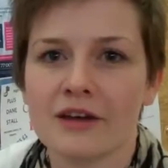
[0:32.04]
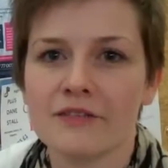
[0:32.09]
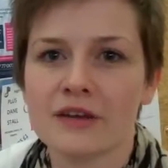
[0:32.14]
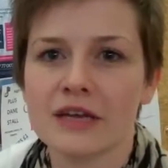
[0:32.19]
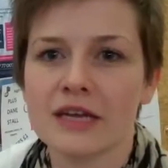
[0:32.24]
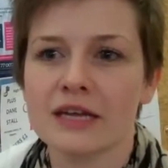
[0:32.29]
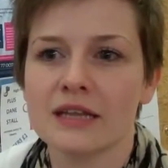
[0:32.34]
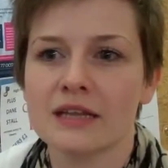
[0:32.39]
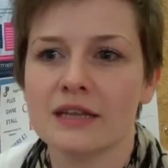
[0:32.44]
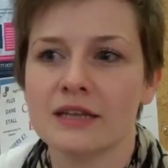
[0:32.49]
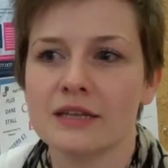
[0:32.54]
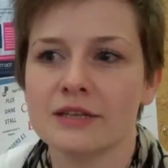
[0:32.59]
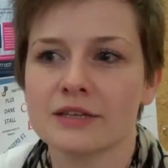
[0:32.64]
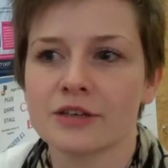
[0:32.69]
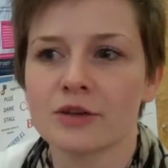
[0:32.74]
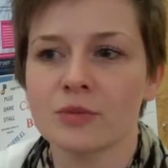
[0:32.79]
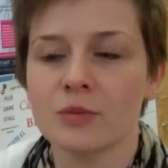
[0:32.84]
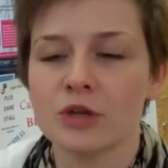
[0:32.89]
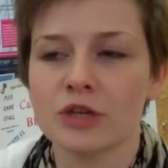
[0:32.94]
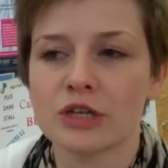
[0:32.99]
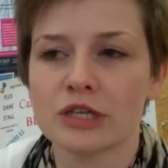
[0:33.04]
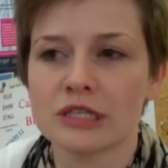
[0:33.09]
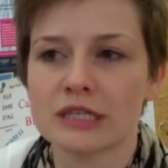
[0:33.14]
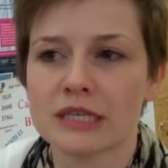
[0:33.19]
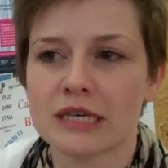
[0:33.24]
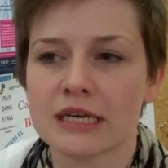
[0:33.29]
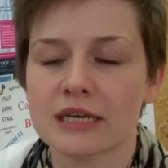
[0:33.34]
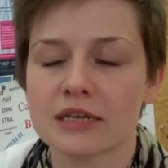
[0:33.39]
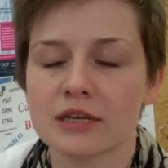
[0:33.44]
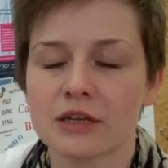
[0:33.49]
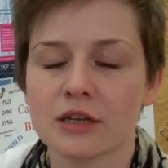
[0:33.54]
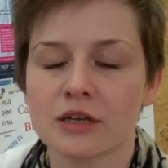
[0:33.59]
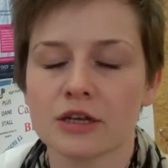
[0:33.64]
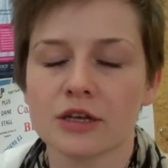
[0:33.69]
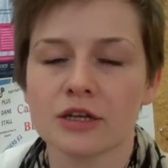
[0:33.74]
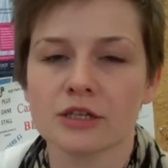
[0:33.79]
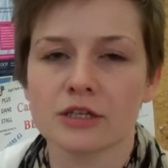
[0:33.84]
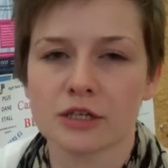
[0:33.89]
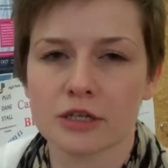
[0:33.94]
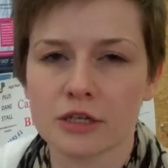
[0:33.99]
I think in this community
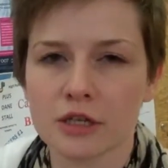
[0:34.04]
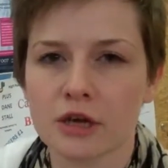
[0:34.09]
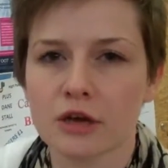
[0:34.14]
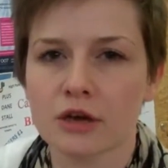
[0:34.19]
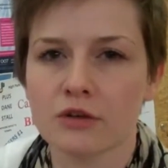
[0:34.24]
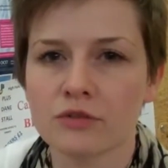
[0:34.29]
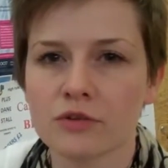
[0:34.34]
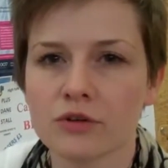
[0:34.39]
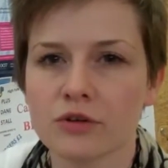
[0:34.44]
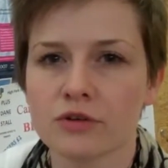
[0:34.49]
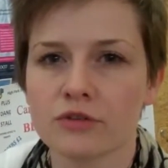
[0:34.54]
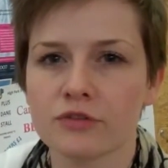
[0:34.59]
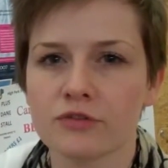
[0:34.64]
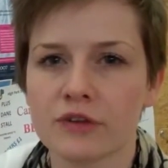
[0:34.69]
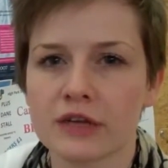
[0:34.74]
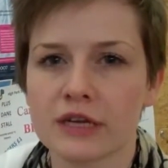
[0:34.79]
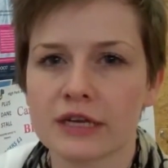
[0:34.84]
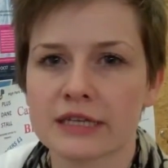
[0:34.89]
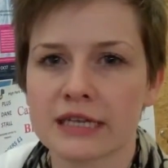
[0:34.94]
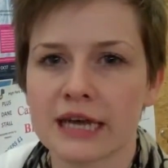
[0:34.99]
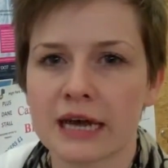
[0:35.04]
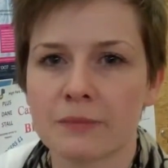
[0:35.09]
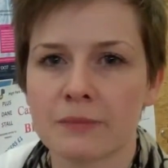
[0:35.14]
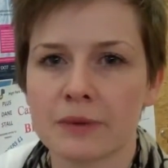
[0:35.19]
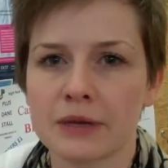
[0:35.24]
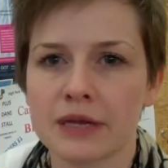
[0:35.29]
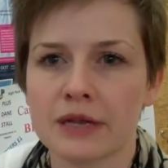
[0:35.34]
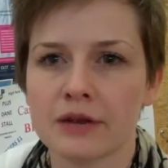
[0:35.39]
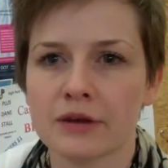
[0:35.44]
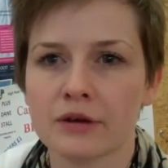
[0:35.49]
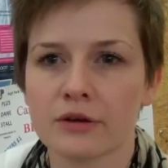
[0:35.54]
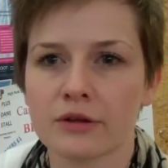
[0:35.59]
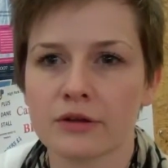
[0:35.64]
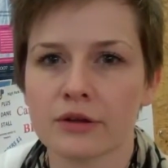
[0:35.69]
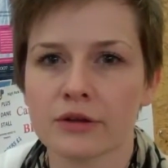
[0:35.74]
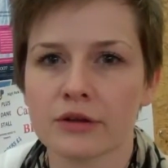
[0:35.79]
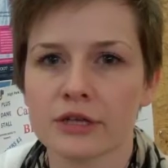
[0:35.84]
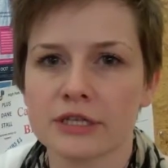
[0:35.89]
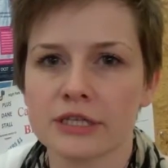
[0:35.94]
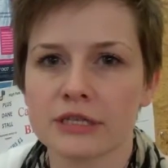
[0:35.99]
there's a lot of good things happening,
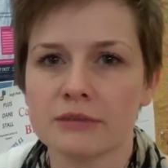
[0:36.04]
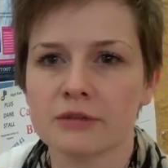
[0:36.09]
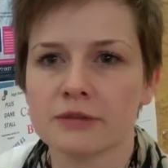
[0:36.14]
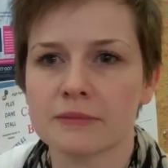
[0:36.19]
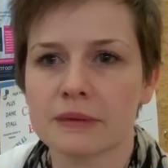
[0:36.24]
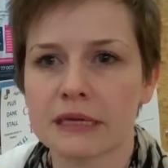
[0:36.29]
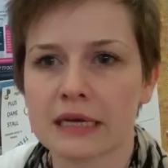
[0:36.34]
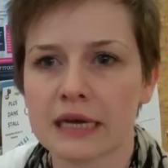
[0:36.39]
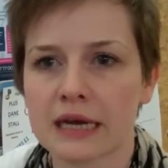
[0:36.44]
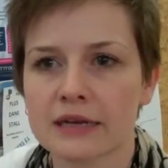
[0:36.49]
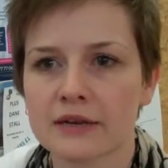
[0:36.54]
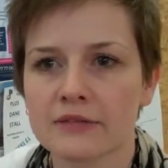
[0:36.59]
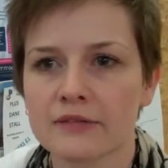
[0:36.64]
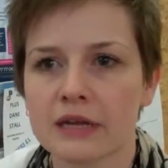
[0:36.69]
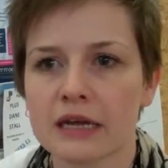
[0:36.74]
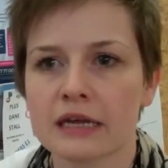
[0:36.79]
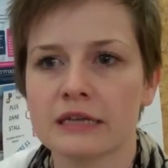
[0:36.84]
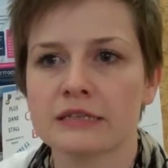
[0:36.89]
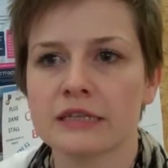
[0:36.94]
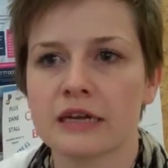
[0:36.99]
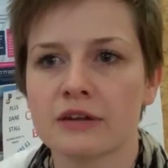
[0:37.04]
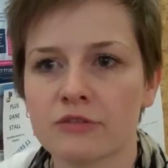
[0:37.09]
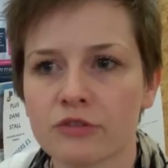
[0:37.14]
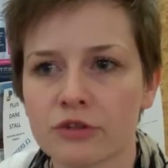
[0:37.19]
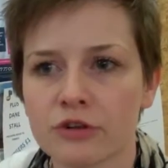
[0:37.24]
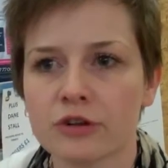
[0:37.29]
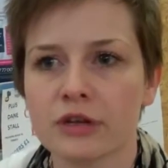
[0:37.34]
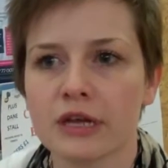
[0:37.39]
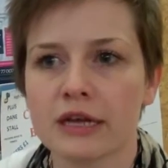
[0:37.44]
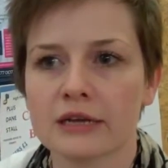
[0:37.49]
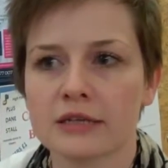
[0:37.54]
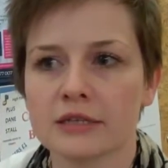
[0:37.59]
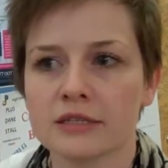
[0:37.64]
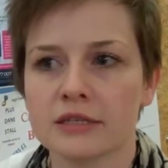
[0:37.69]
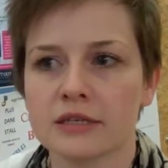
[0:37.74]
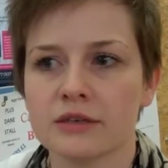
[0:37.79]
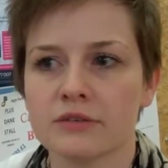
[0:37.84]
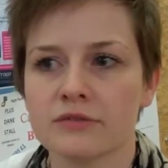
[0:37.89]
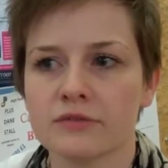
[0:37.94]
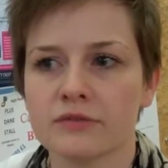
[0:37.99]
although there seems to be kind of like general
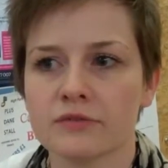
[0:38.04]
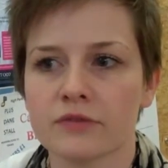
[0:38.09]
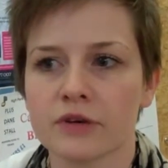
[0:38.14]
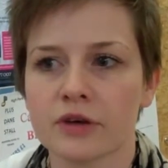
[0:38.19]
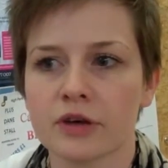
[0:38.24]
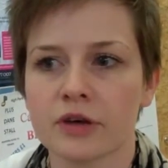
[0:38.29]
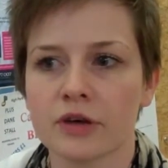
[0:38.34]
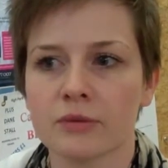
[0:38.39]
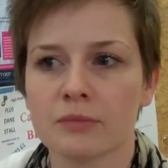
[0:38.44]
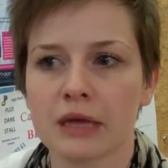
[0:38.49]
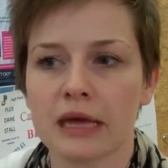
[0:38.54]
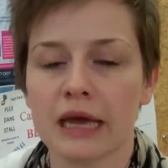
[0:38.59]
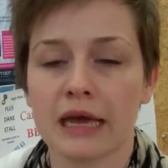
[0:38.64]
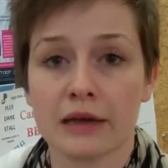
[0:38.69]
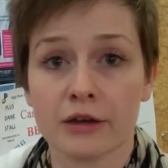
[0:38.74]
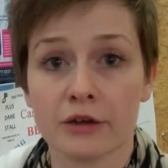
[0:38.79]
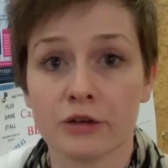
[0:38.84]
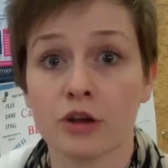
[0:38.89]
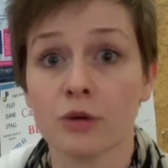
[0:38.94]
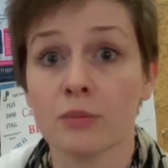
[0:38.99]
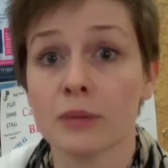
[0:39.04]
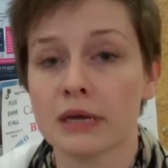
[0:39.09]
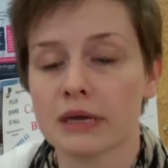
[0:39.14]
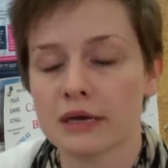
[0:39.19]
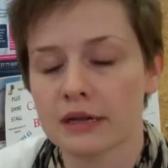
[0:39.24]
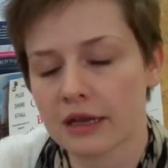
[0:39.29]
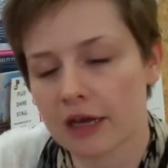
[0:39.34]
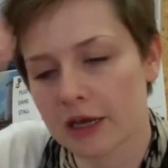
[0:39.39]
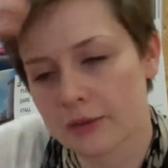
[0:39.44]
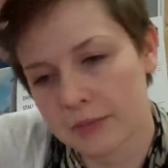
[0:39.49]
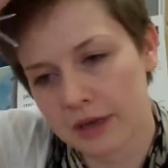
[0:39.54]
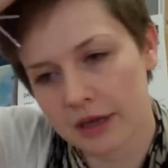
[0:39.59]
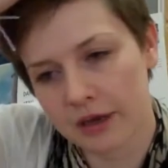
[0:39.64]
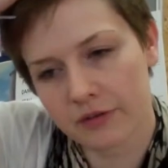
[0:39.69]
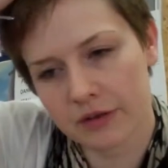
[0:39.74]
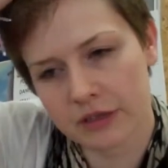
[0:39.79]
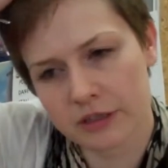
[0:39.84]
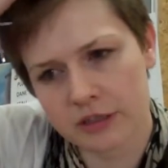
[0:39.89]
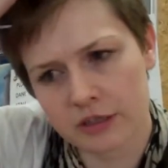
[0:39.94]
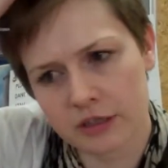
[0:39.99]
negative like economic climate. I
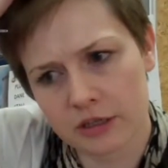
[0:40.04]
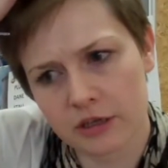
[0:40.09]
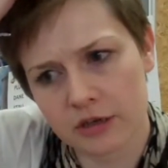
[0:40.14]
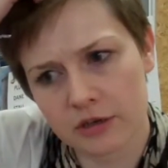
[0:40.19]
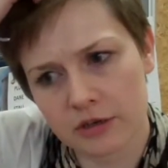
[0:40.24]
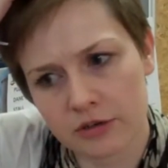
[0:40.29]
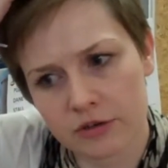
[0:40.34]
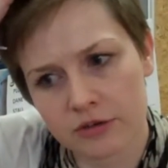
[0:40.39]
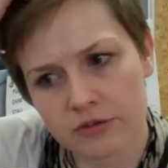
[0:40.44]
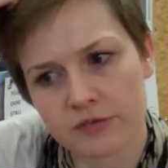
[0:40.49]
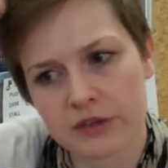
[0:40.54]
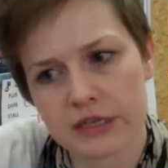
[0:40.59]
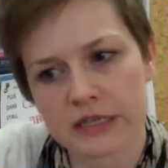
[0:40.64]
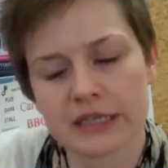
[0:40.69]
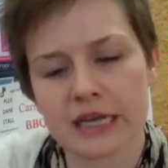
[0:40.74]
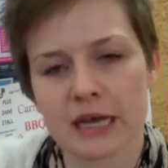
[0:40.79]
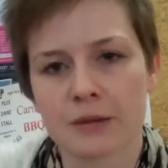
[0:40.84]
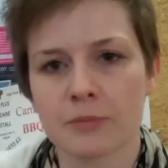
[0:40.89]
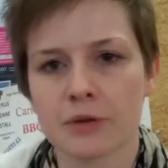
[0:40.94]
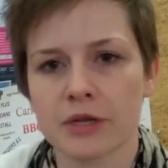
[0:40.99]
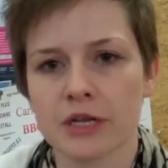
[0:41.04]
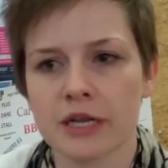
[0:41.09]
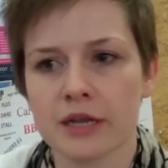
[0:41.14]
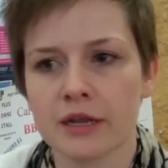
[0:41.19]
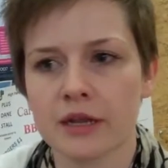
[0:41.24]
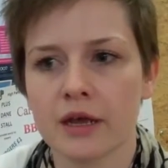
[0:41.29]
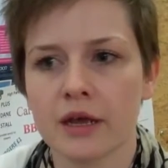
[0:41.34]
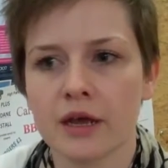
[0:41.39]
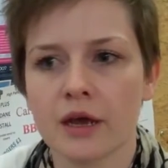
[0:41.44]
think there's a lot of good things happening.